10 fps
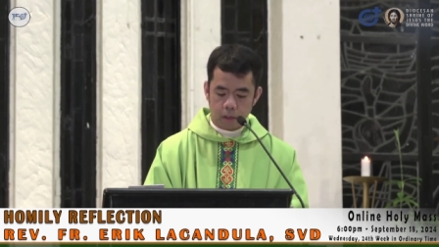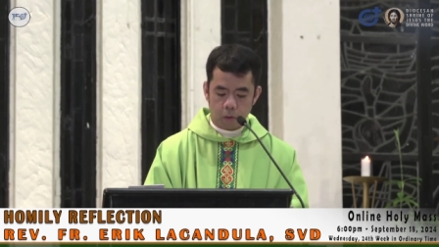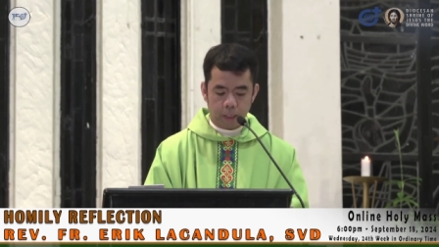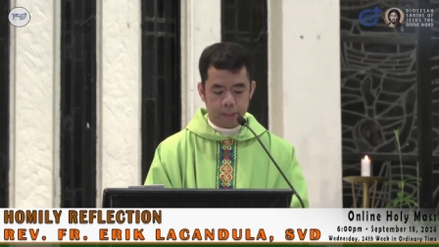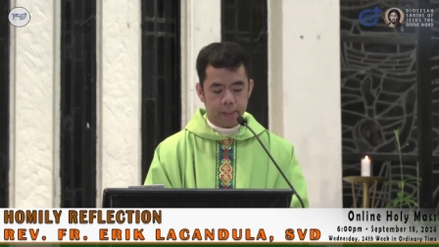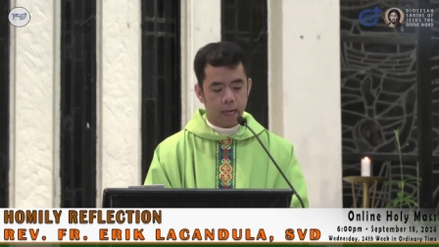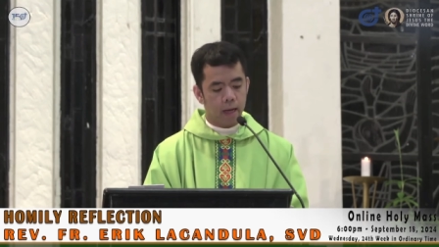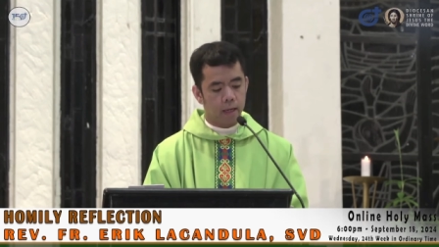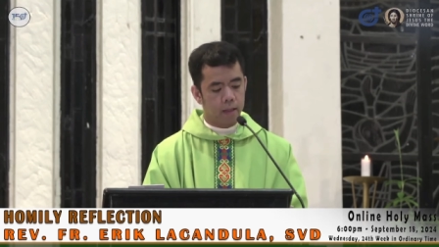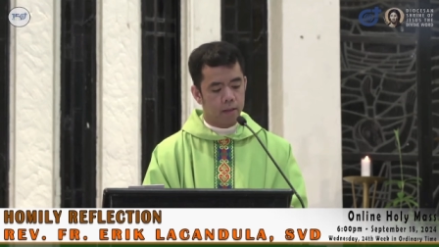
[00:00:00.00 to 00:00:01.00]
We
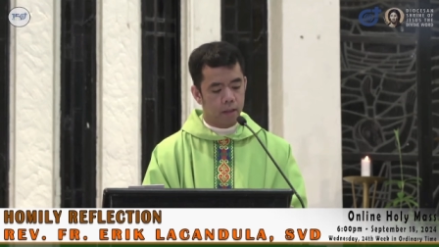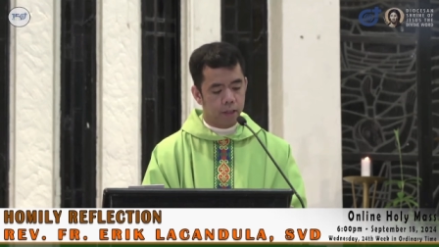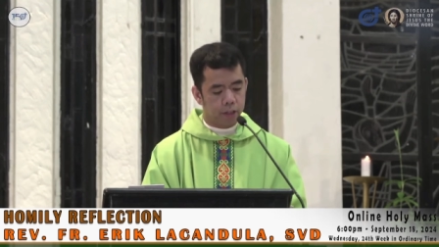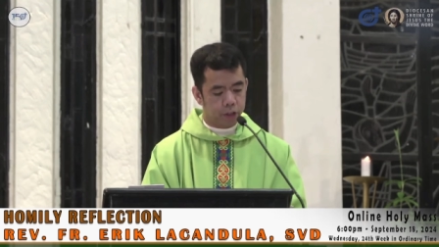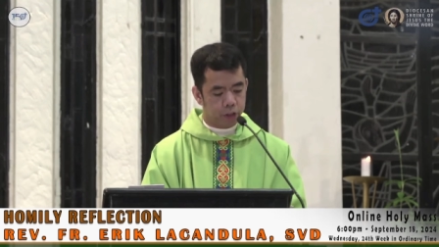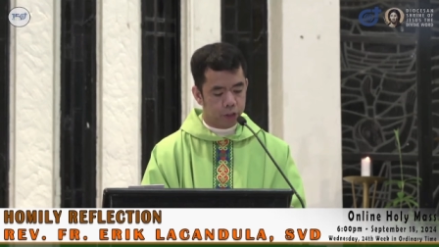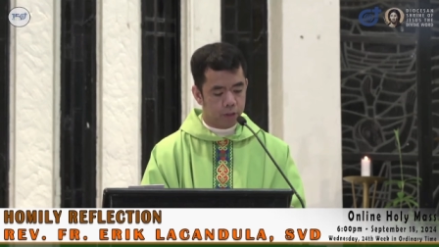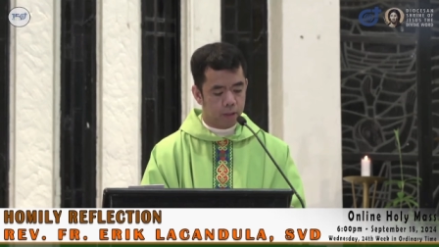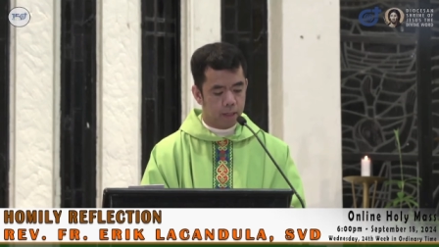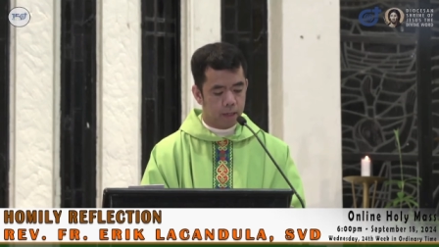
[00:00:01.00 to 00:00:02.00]
sang a dirge,
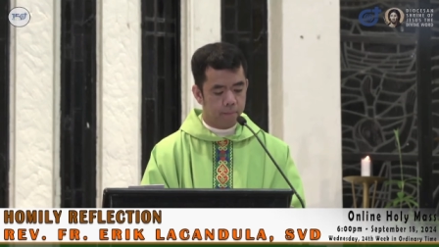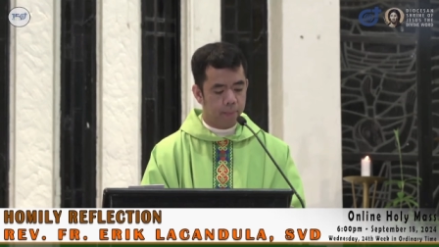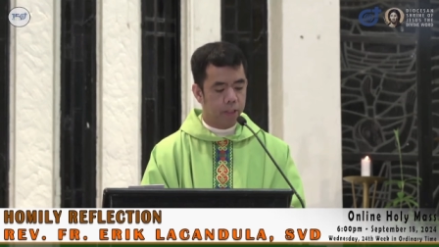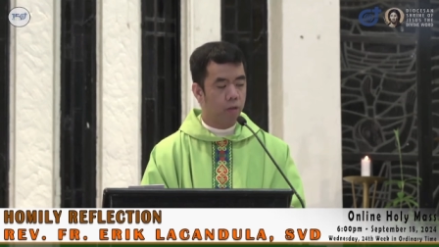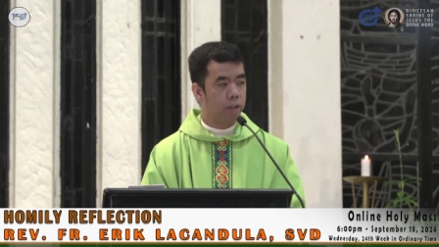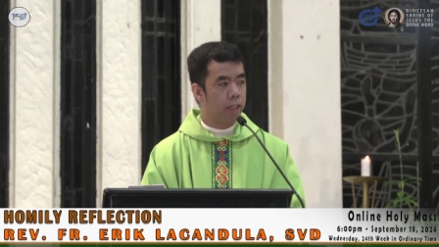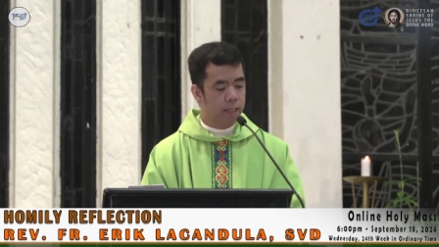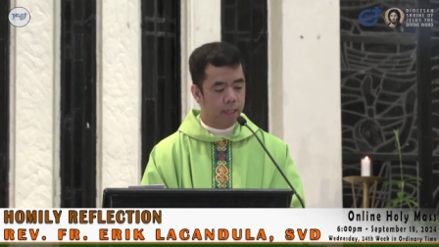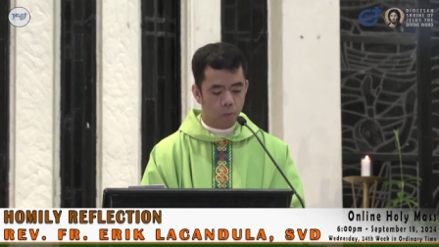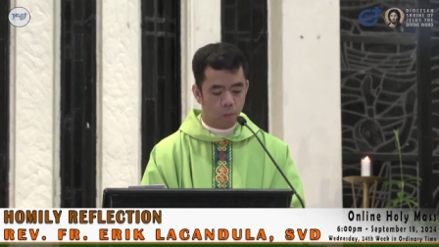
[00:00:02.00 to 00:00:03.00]
but you did
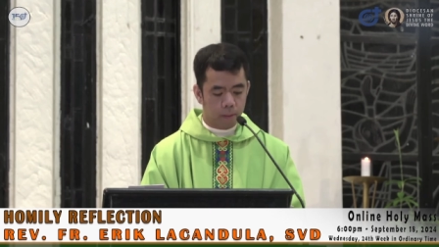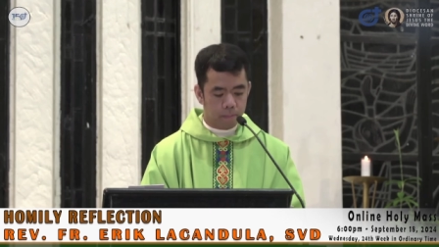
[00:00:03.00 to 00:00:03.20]
not weep."